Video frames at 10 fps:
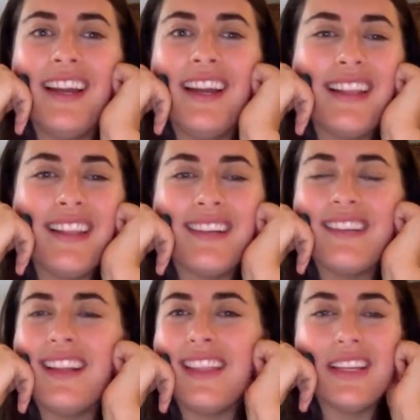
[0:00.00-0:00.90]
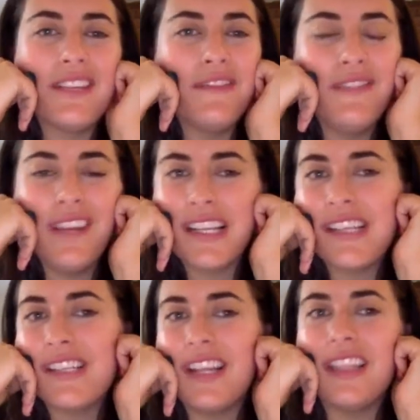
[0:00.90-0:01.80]
there's nothing to fix. There's
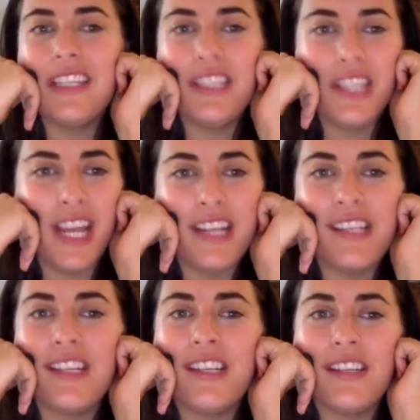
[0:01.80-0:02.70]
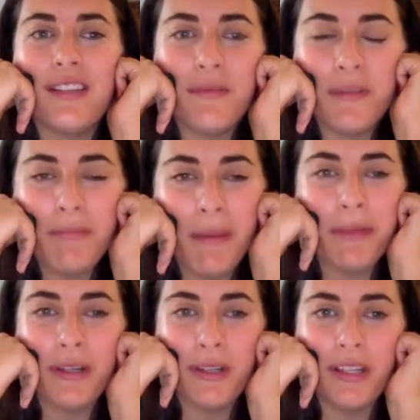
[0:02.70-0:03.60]
nothing to change. It's just remember
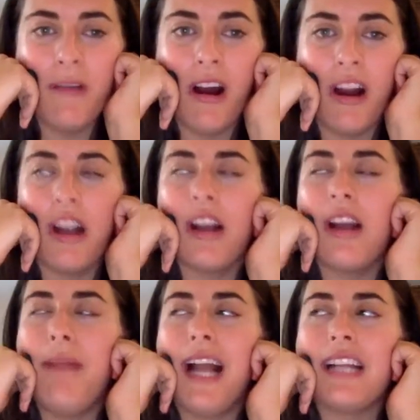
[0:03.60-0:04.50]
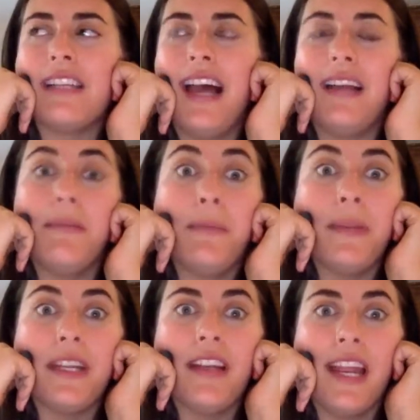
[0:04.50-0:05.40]
who you are and come back to that and
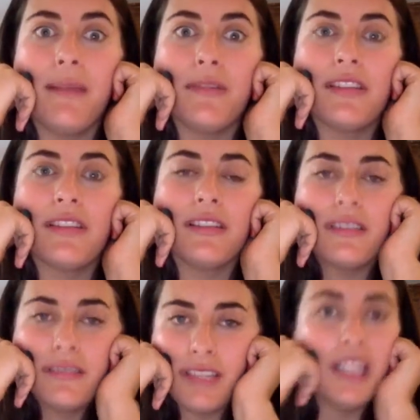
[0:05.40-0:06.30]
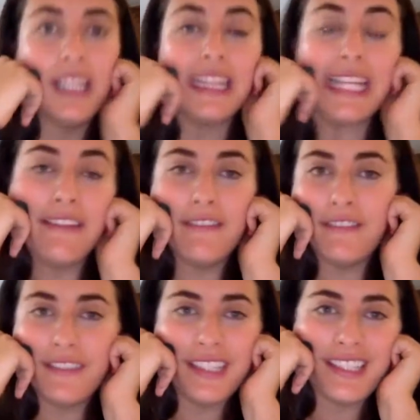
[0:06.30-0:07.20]
be able to live
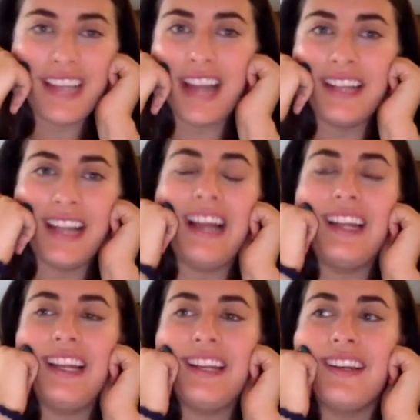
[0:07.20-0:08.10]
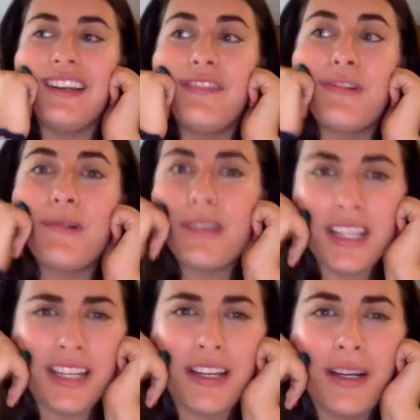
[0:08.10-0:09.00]
inside that. And of course,
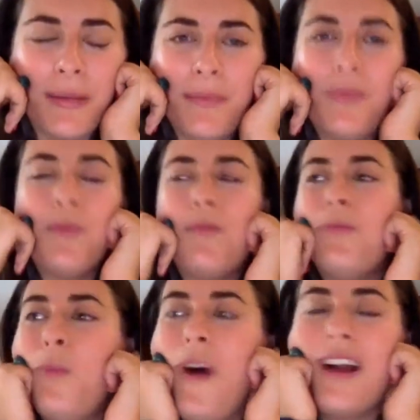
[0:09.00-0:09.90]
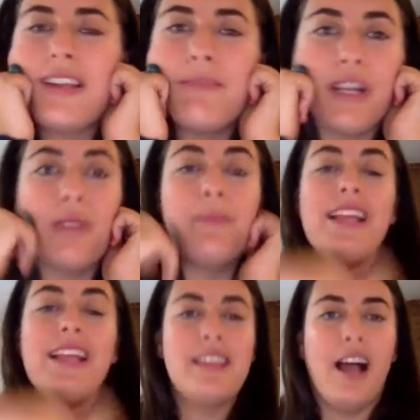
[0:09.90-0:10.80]
like, want to be your best
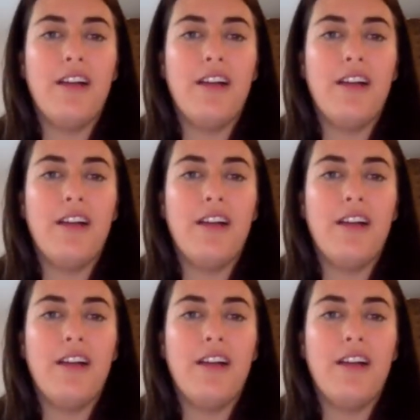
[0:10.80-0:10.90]
self.